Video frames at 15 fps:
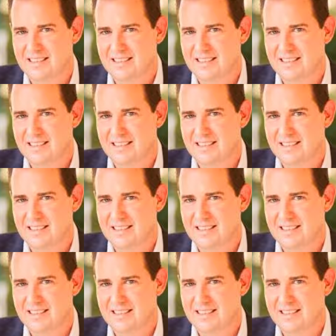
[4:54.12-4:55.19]

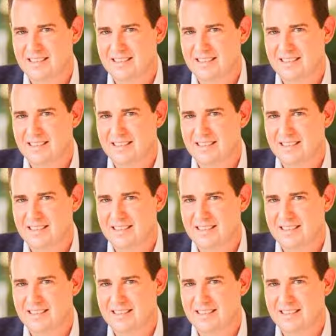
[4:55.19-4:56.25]

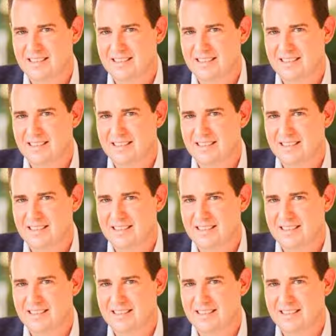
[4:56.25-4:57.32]
The face doesn't move, so there is nothing to read.